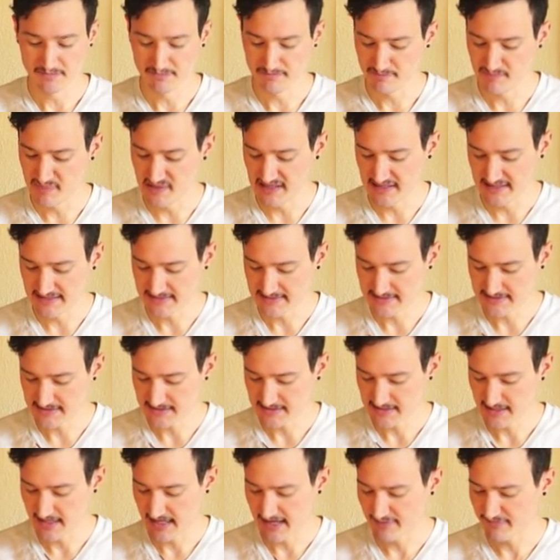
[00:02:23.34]

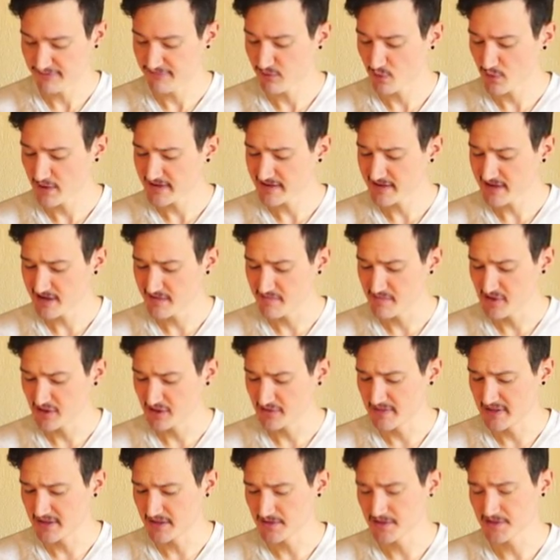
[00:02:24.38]
But at 49
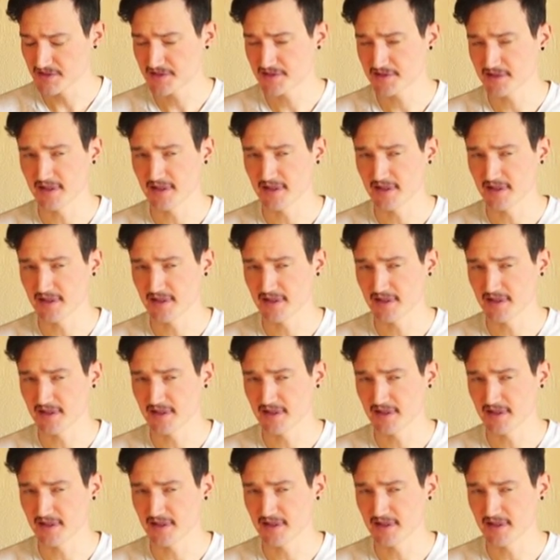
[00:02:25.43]
millimeters,